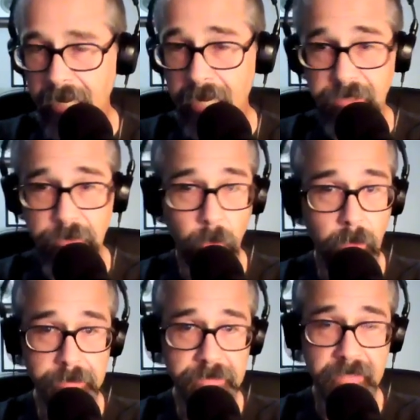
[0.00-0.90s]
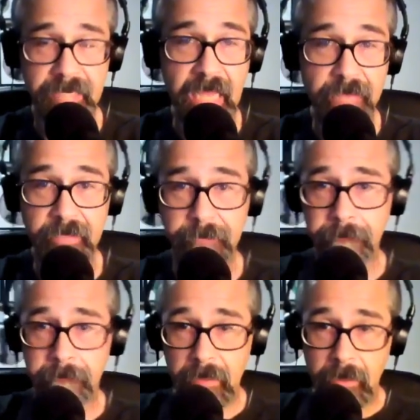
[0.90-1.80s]
It's worse than having
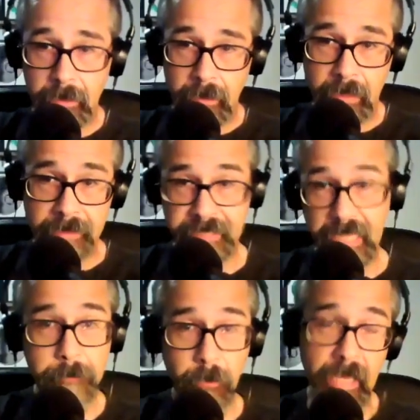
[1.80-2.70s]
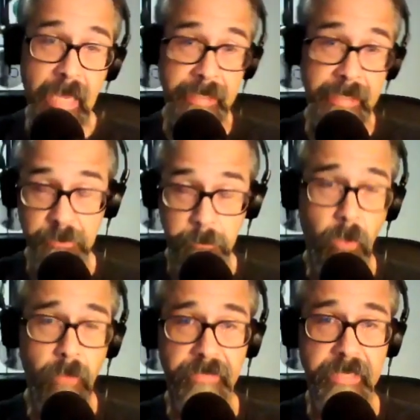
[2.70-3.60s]
a table at a
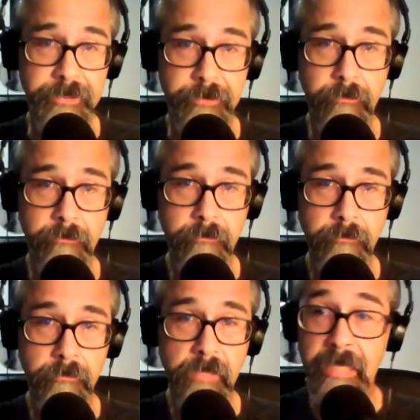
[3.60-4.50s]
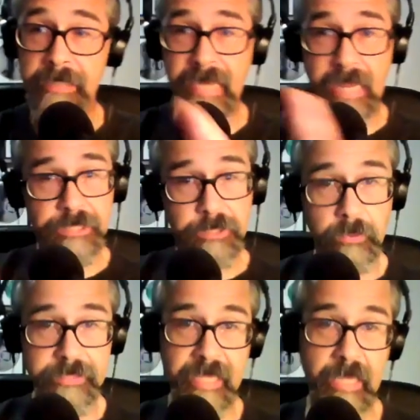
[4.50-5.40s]
small venue next
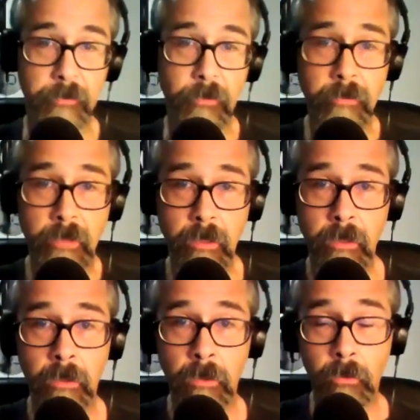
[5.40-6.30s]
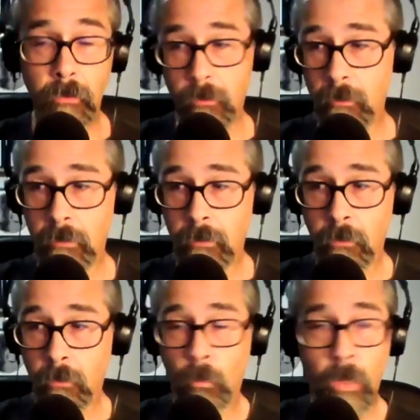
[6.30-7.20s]
to a table who
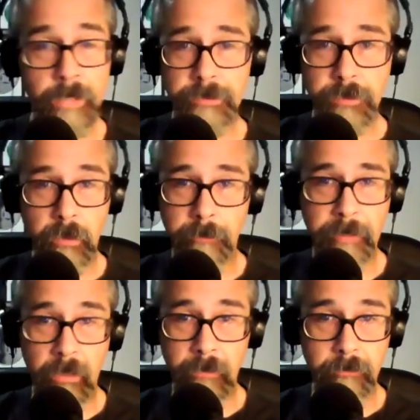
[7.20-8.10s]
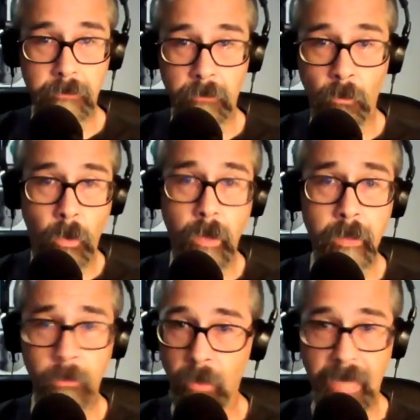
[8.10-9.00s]
wants to talk about
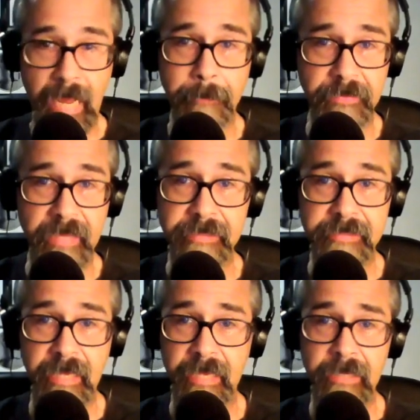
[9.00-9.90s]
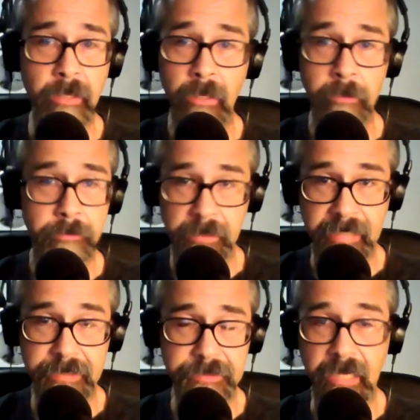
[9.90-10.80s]
work, what happened that day, the
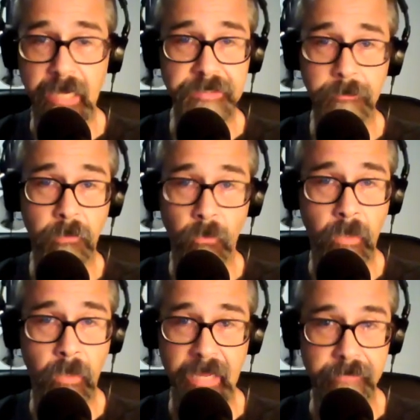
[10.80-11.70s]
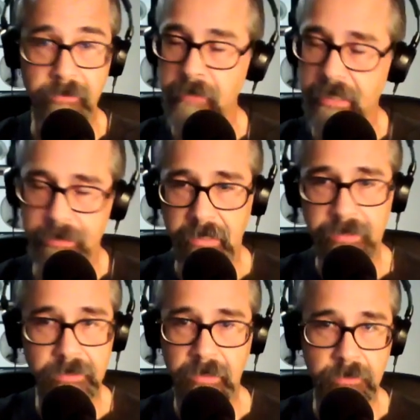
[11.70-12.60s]
latest gossip, what have you.
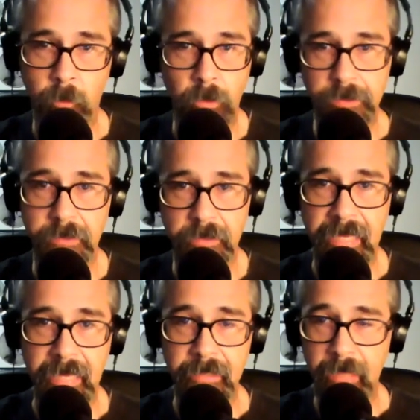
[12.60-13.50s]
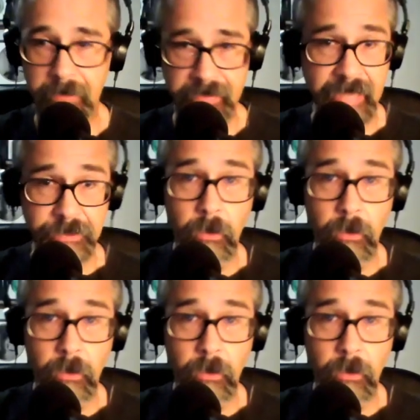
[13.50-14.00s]
It's worse than that. I mean, that's